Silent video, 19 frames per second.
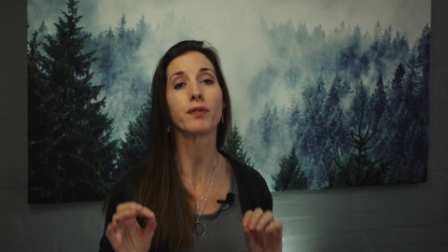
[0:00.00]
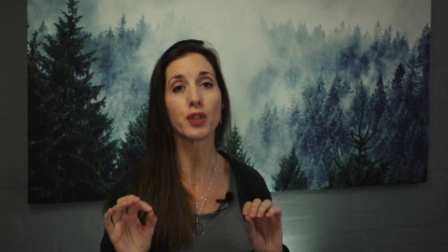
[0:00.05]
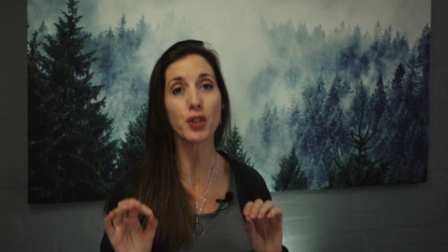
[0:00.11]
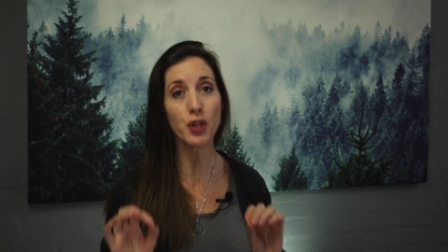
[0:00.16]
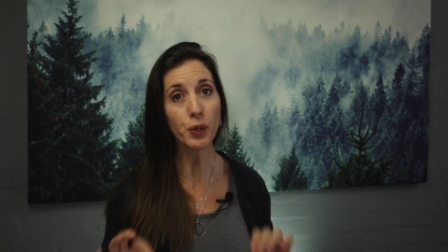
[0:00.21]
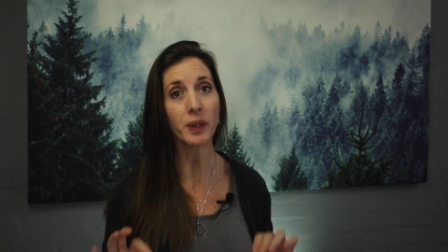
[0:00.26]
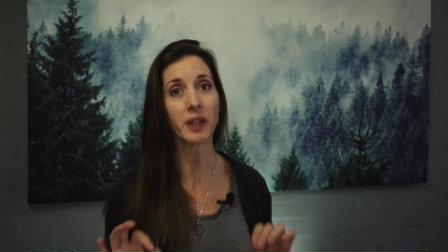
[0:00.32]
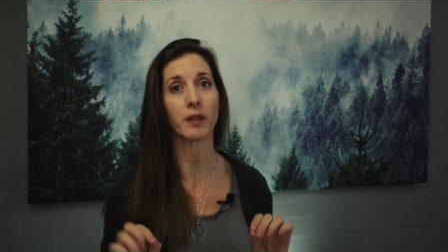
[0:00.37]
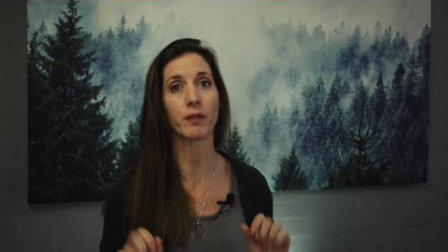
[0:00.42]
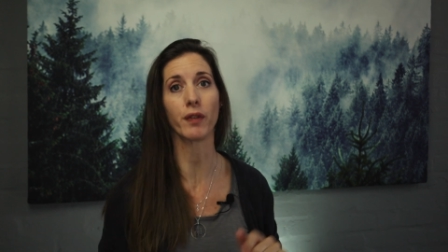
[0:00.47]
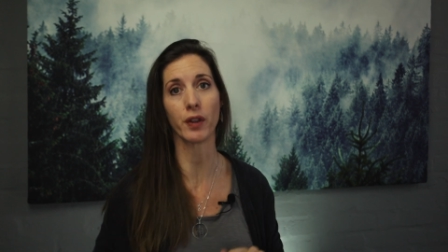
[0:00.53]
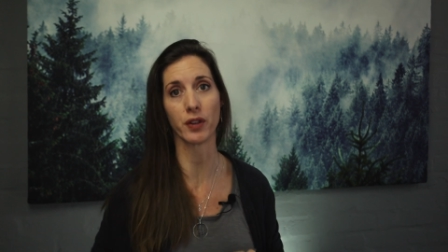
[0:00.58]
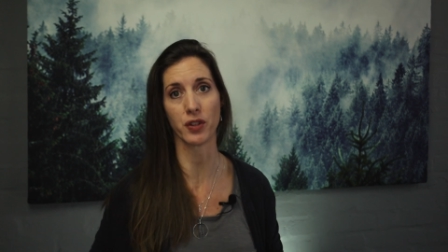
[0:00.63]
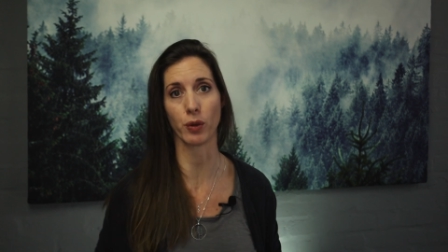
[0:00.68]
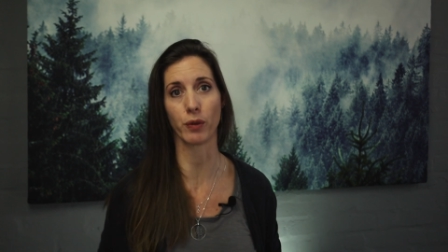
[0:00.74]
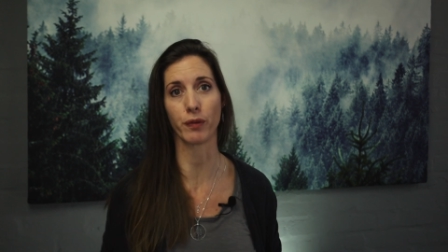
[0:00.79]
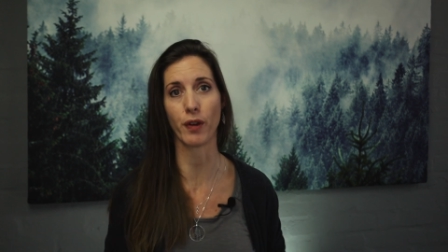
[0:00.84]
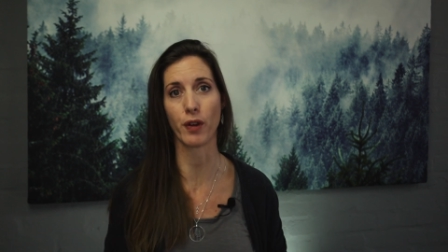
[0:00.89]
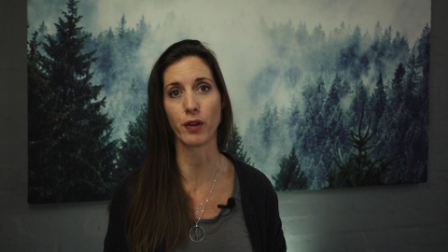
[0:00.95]
doing
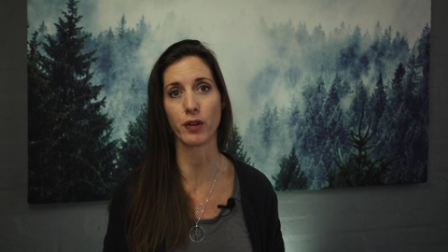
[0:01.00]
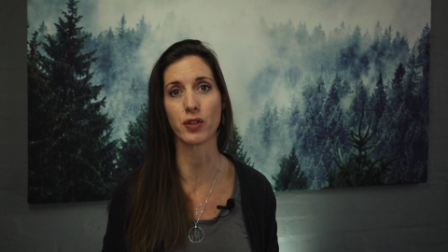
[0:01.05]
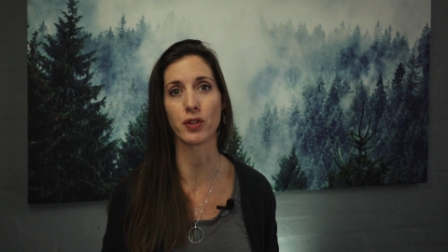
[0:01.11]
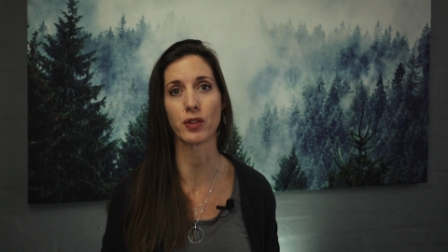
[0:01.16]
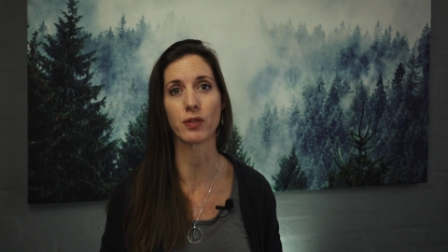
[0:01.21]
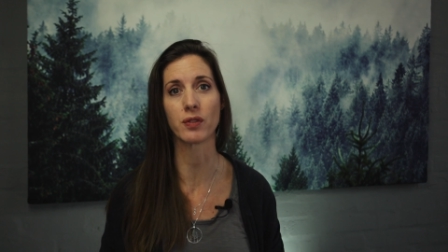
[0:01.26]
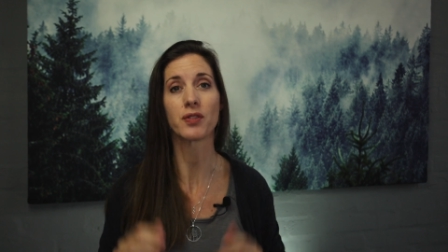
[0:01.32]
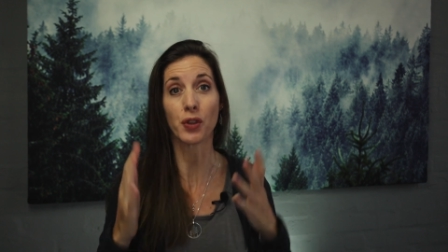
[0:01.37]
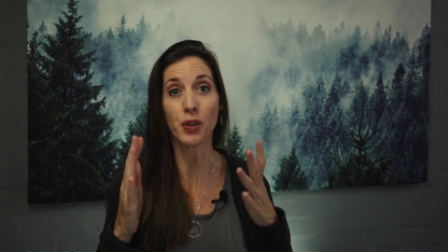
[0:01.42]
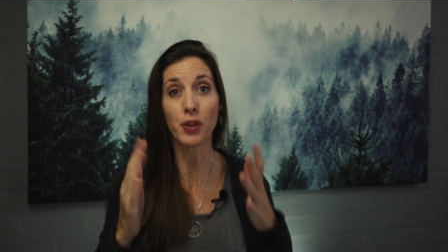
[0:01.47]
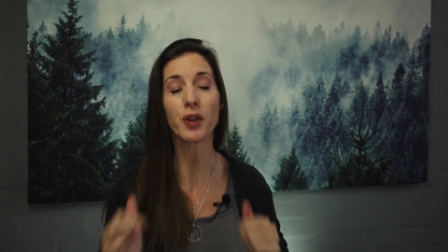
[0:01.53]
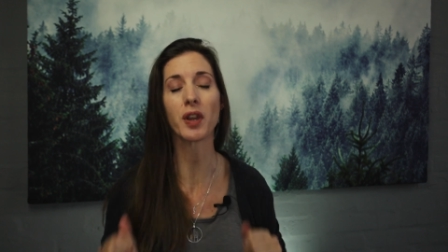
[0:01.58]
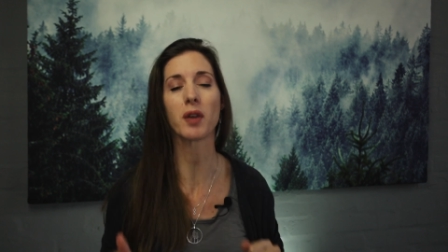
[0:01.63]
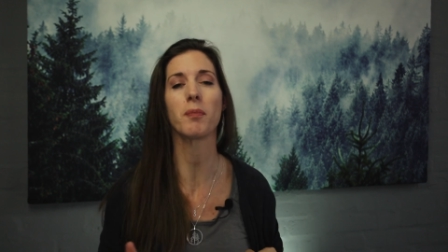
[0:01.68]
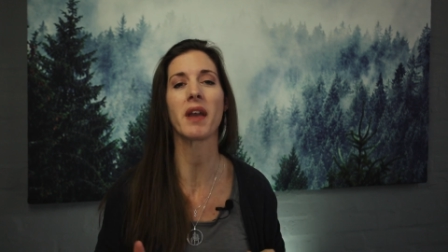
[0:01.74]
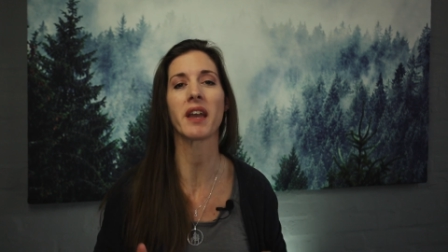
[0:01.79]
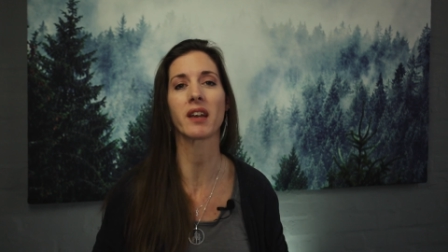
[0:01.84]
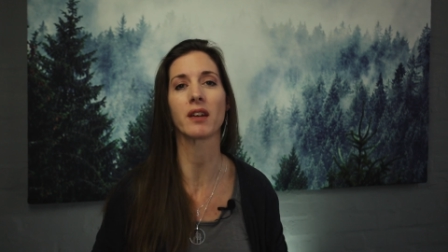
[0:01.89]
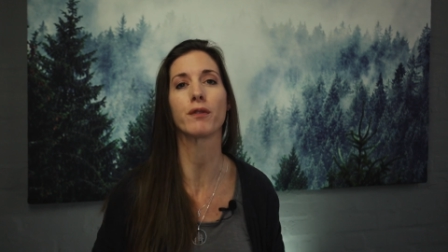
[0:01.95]
virtual photo shoots so you
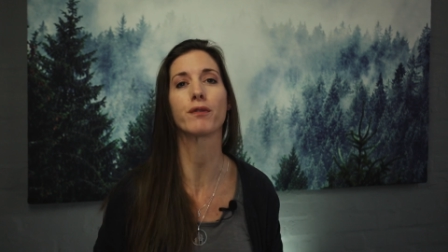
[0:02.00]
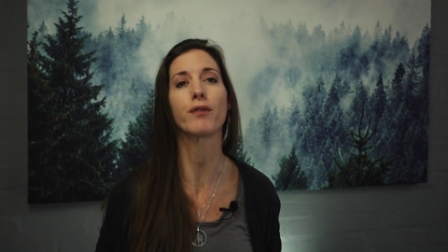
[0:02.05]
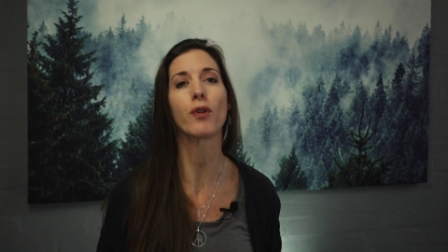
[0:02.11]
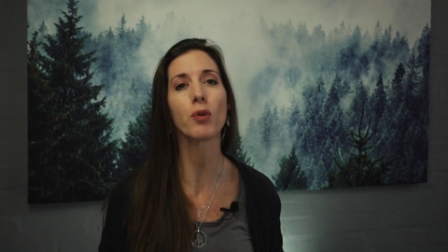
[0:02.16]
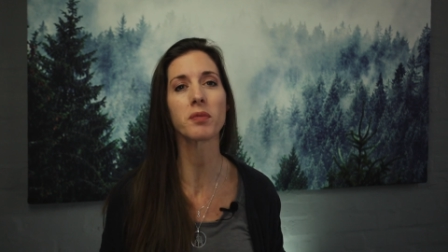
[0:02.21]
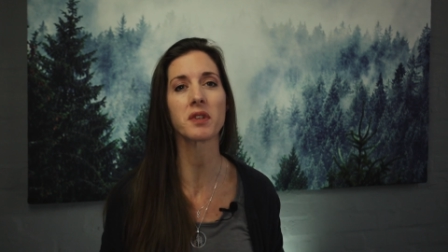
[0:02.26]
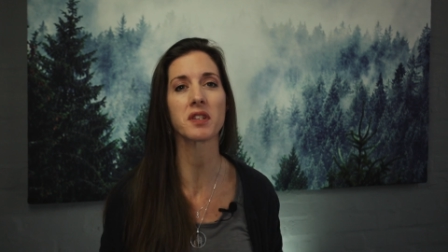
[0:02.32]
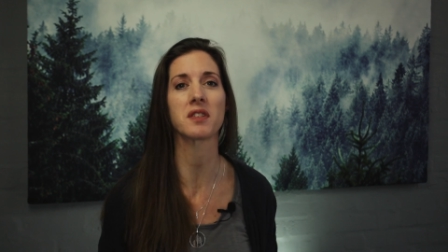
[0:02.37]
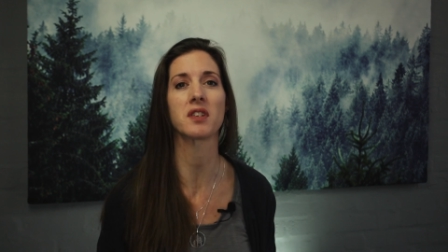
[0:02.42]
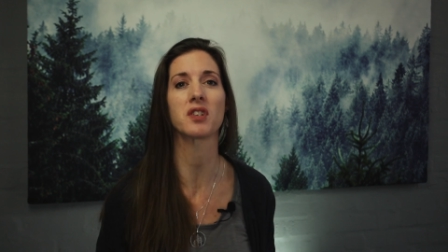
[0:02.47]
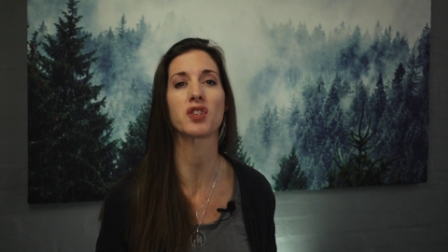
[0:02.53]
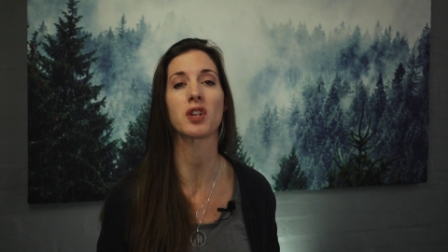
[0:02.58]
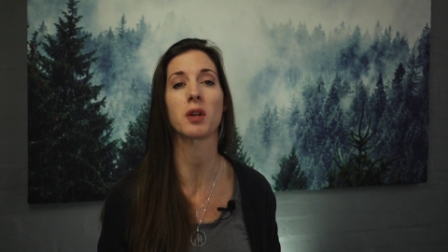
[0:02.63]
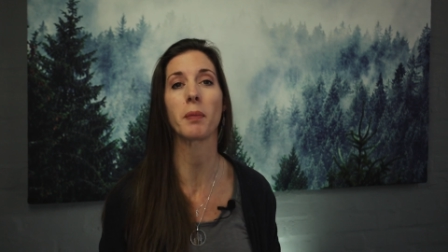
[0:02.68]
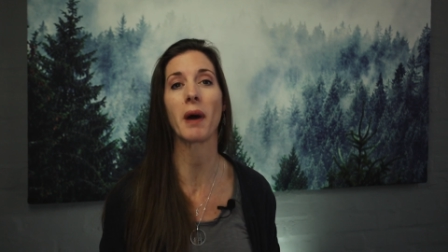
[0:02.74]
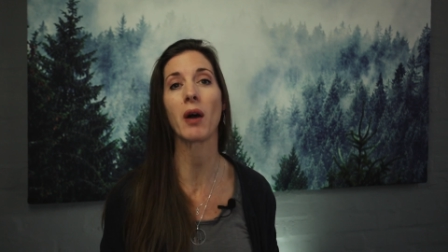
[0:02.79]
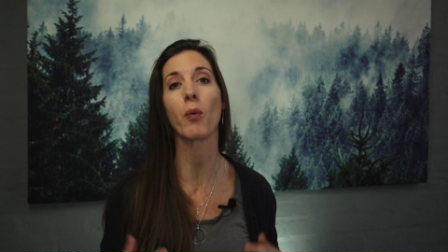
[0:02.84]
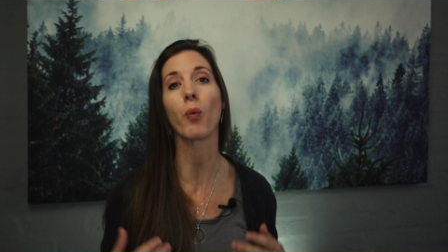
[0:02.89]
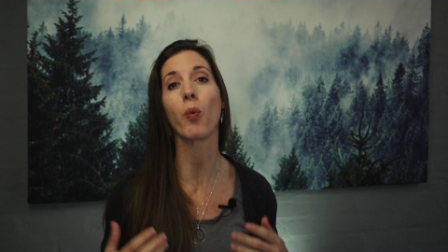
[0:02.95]
can make an informed decision
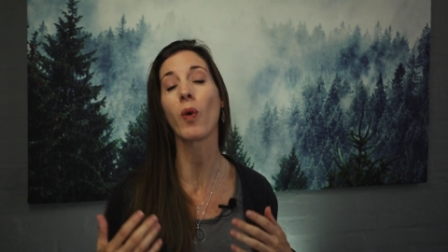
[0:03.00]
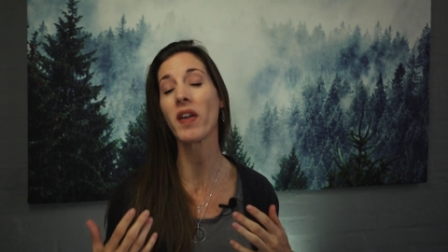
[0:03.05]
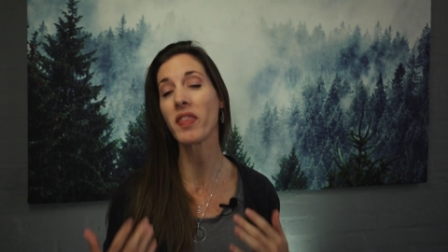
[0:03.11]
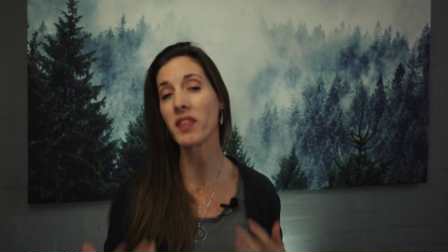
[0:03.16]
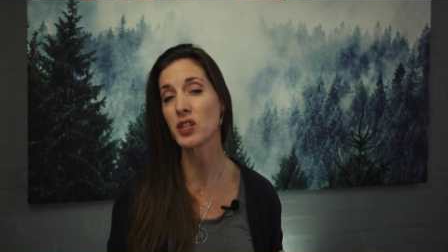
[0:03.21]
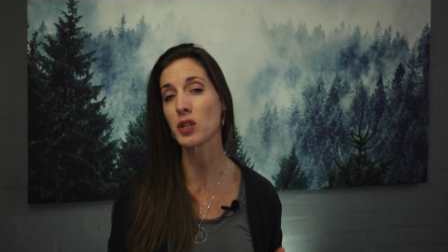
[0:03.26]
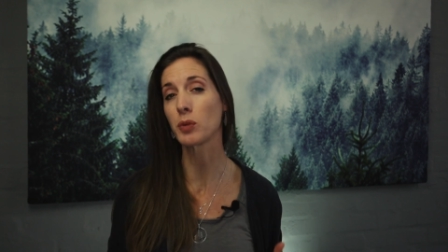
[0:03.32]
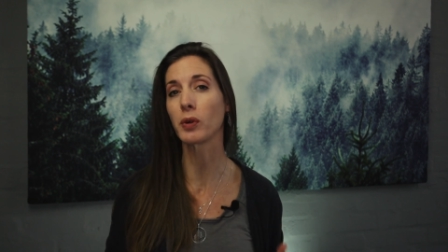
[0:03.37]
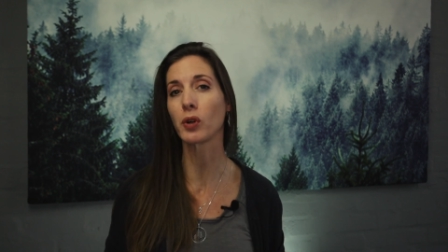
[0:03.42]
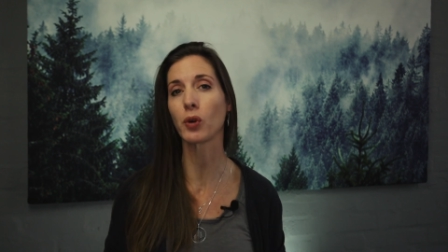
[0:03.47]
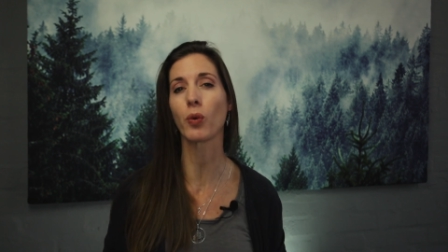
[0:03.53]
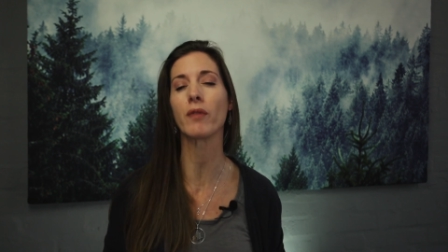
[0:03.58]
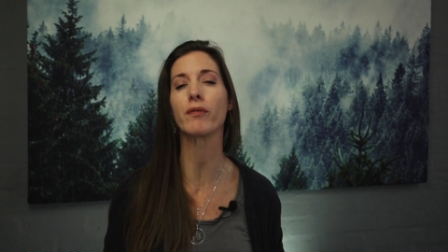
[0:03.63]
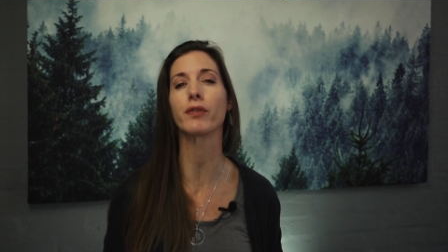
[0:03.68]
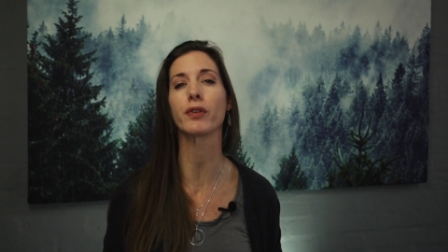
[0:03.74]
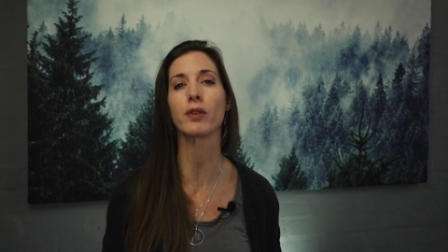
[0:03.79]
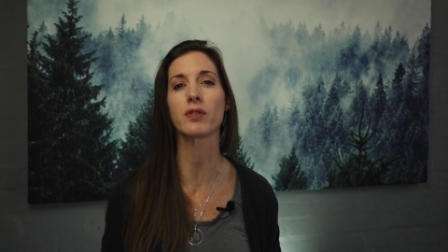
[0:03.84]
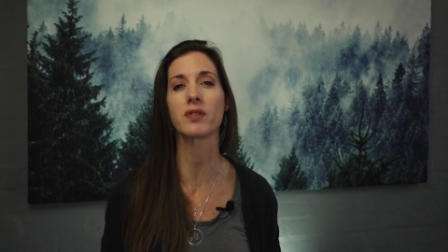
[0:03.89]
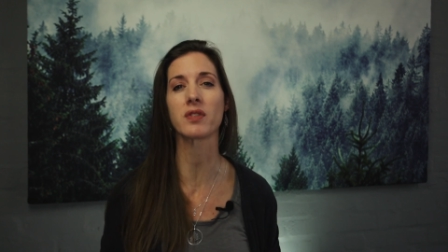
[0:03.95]
about whether to book one
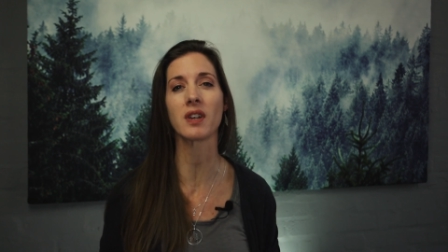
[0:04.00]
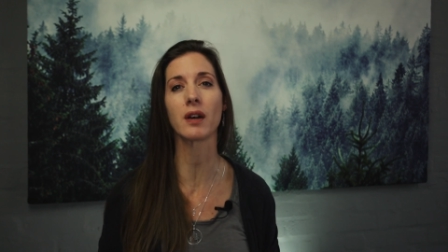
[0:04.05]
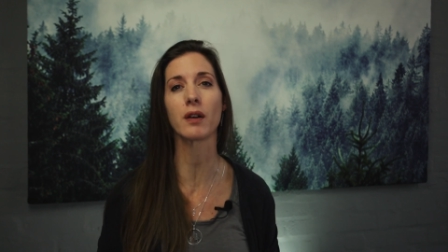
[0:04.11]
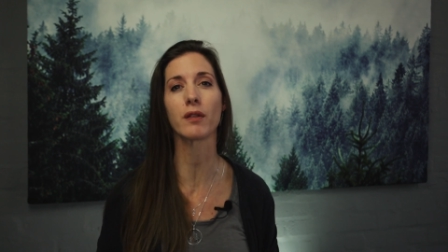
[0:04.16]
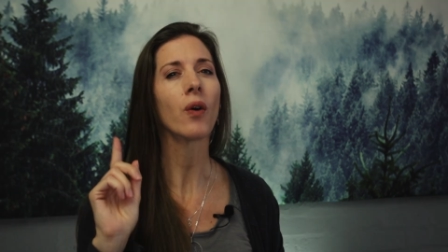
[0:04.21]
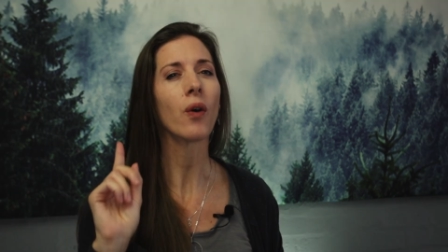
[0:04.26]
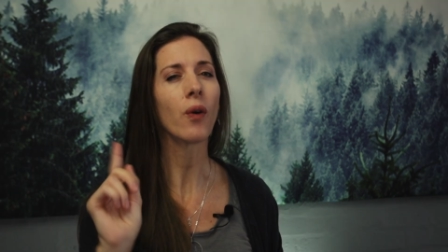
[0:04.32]
for yourself,